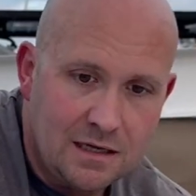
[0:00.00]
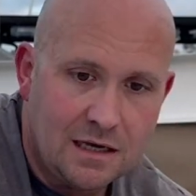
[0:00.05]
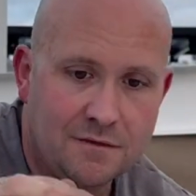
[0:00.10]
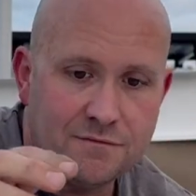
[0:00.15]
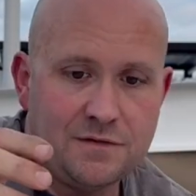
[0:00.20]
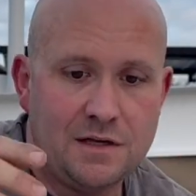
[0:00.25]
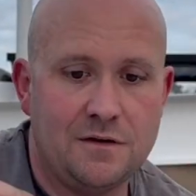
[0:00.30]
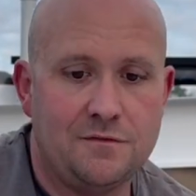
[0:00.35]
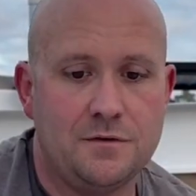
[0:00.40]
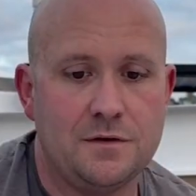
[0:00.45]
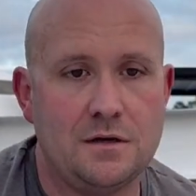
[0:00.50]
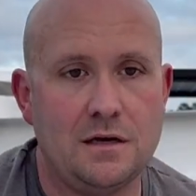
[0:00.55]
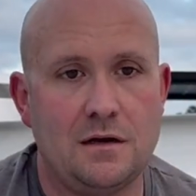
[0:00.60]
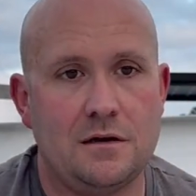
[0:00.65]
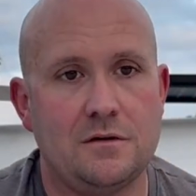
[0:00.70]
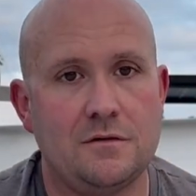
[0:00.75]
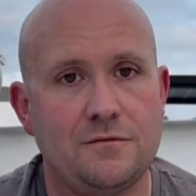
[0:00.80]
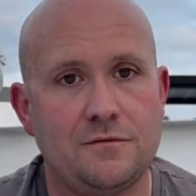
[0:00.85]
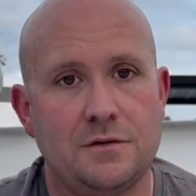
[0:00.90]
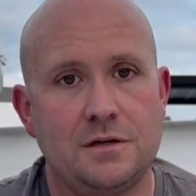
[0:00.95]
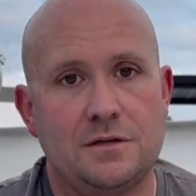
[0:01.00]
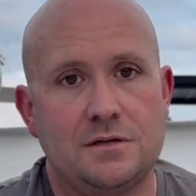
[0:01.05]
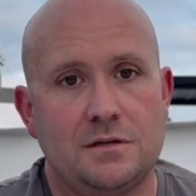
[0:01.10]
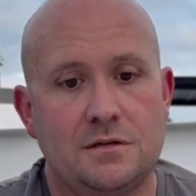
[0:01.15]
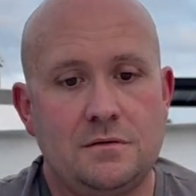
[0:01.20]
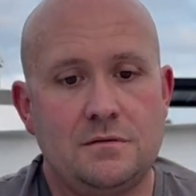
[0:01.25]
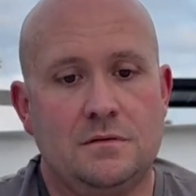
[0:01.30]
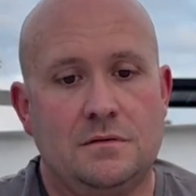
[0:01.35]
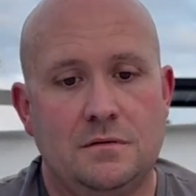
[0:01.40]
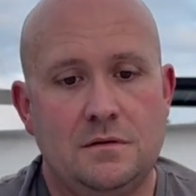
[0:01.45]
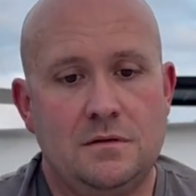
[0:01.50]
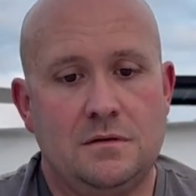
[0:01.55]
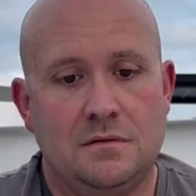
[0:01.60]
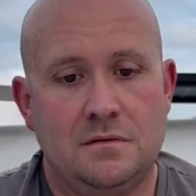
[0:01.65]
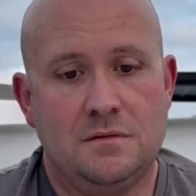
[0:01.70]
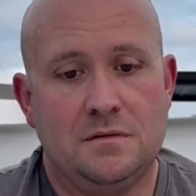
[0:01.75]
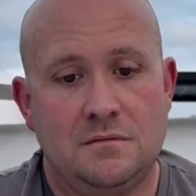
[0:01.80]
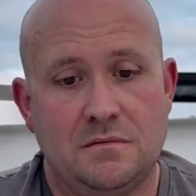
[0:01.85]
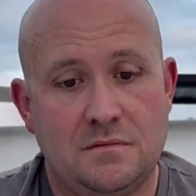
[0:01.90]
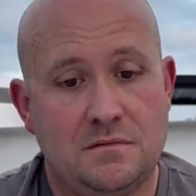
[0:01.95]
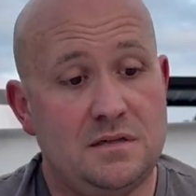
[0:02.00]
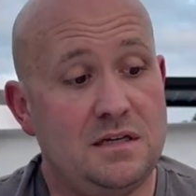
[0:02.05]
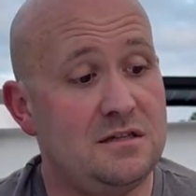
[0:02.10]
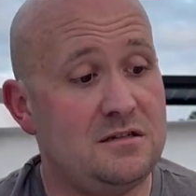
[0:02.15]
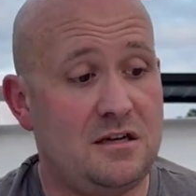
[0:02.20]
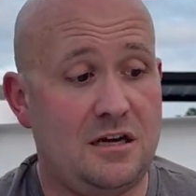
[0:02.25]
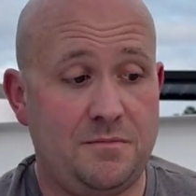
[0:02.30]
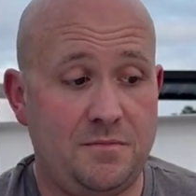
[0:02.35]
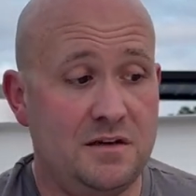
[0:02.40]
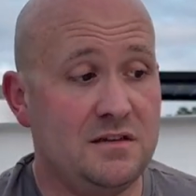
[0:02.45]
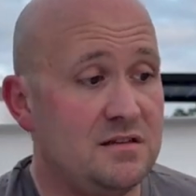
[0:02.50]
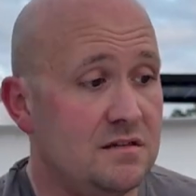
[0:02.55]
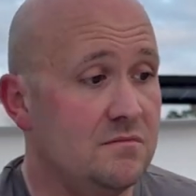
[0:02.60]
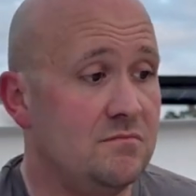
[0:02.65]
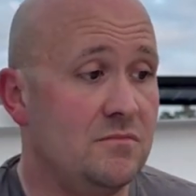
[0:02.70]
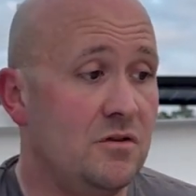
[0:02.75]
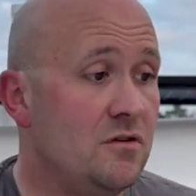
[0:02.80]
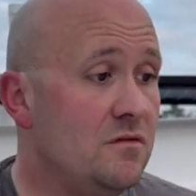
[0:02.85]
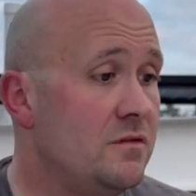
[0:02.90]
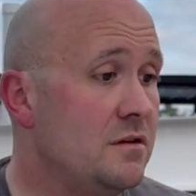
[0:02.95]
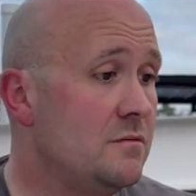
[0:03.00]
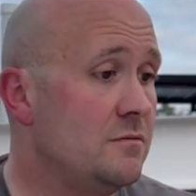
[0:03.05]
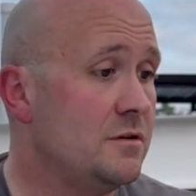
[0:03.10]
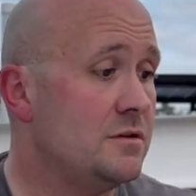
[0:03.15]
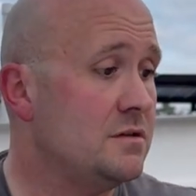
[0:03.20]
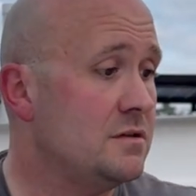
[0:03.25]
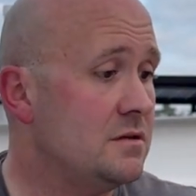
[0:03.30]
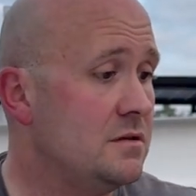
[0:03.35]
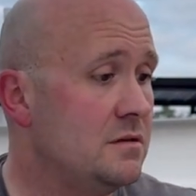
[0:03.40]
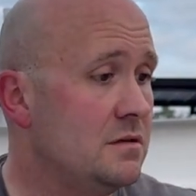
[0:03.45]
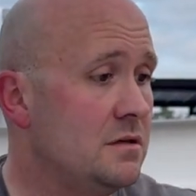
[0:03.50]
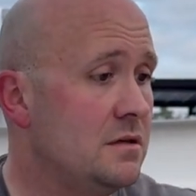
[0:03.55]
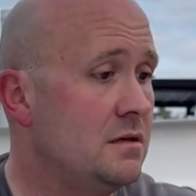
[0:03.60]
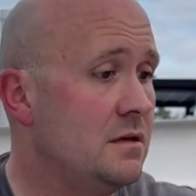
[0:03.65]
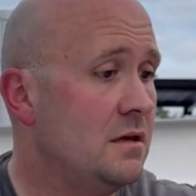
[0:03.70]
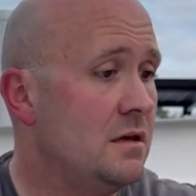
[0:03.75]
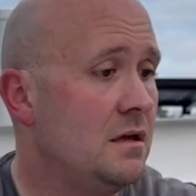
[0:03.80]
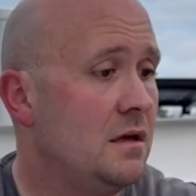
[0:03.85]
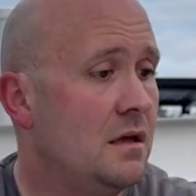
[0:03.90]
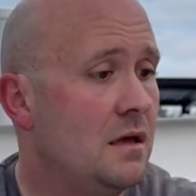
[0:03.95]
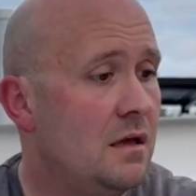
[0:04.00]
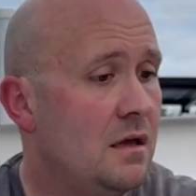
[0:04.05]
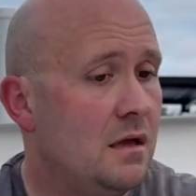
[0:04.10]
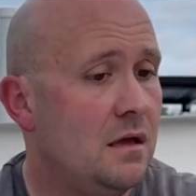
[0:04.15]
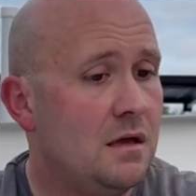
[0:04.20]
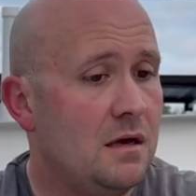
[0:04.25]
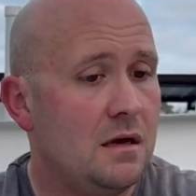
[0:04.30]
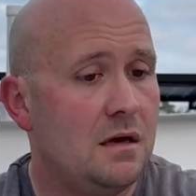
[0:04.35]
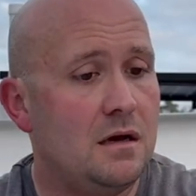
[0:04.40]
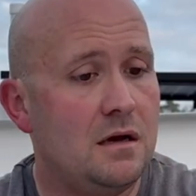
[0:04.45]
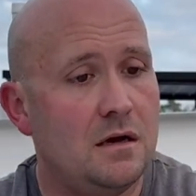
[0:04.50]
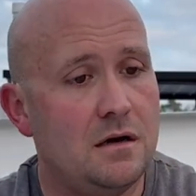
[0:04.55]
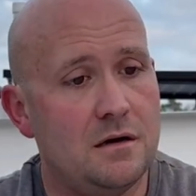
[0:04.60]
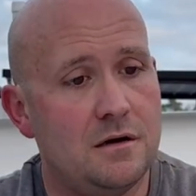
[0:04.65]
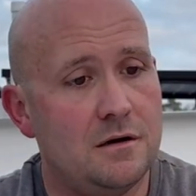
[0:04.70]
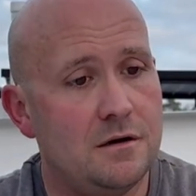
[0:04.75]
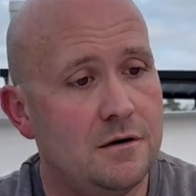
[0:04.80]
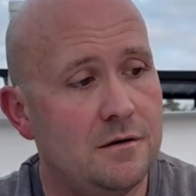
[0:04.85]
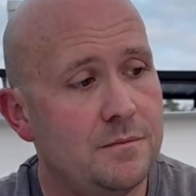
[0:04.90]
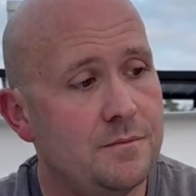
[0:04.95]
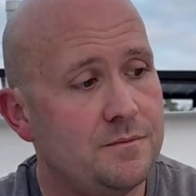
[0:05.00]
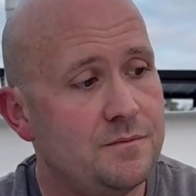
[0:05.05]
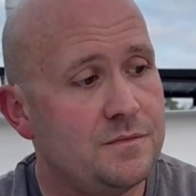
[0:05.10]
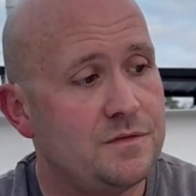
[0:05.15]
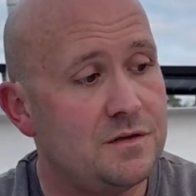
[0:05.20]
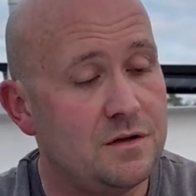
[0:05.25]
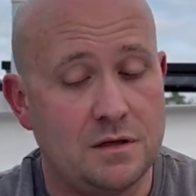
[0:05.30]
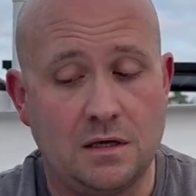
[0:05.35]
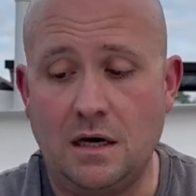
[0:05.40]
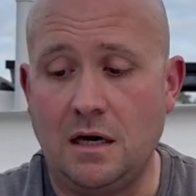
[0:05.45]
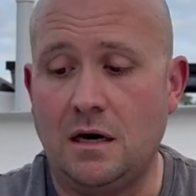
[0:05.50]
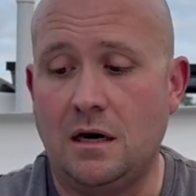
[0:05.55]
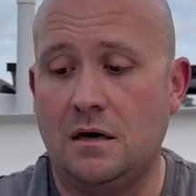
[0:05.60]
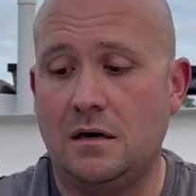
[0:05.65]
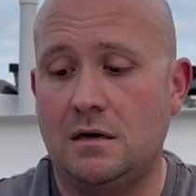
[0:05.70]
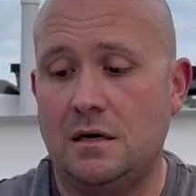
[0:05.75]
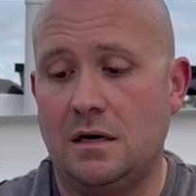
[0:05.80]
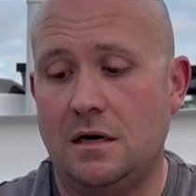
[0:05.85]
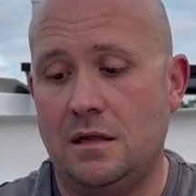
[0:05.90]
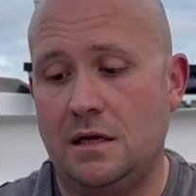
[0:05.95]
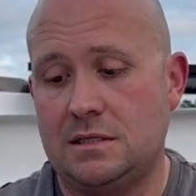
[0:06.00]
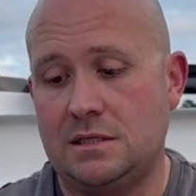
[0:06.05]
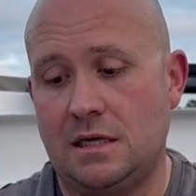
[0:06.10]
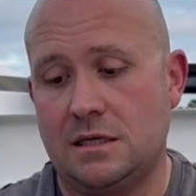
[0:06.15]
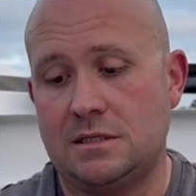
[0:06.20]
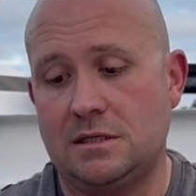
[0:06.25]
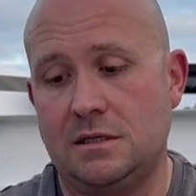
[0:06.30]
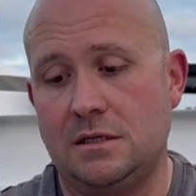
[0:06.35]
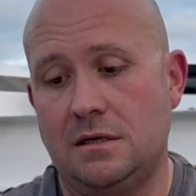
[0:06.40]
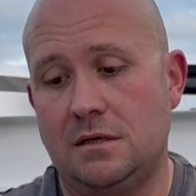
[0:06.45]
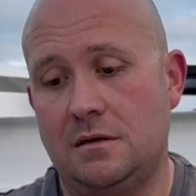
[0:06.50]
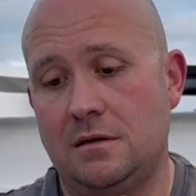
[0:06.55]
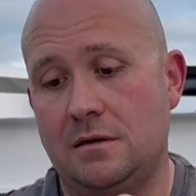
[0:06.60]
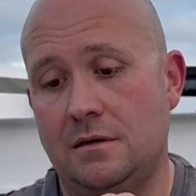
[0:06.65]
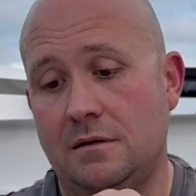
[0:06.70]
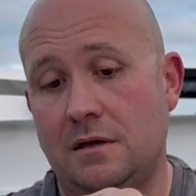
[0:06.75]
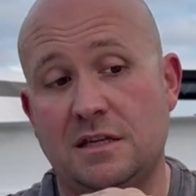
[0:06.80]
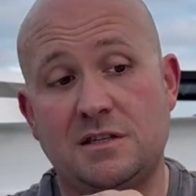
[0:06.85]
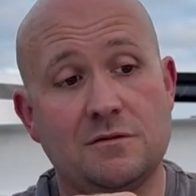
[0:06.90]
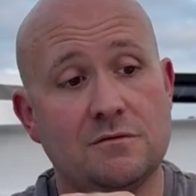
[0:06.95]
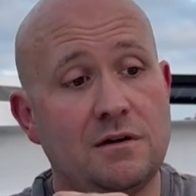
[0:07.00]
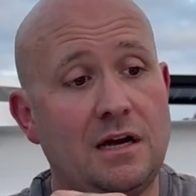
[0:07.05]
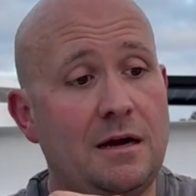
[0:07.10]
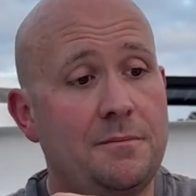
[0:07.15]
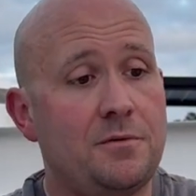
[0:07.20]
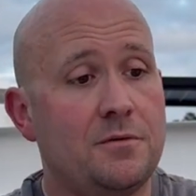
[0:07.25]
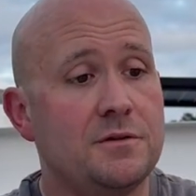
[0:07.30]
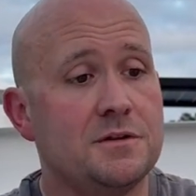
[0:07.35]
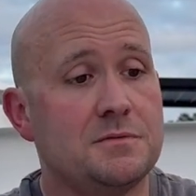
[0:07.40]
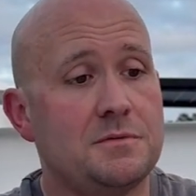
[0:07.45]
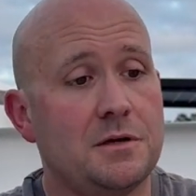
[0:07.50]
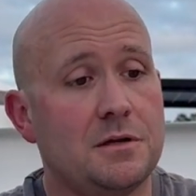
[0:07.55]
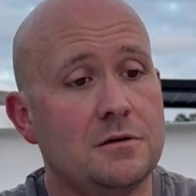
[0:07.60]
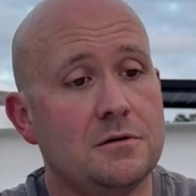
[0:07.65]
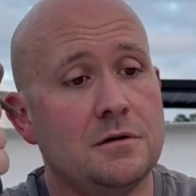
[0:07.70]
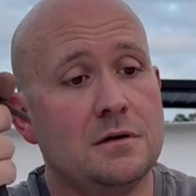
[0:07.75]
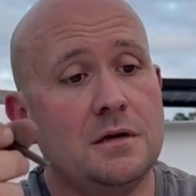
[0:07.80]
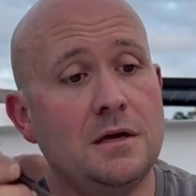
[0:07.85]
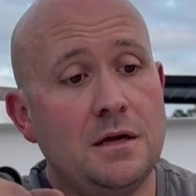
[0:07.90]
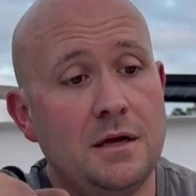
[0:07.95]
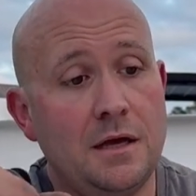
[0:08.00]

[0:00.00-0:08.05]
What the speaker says: I've definitely got good friction. T-top isn't moving, which is good. So yeah, that's a wrap on this particular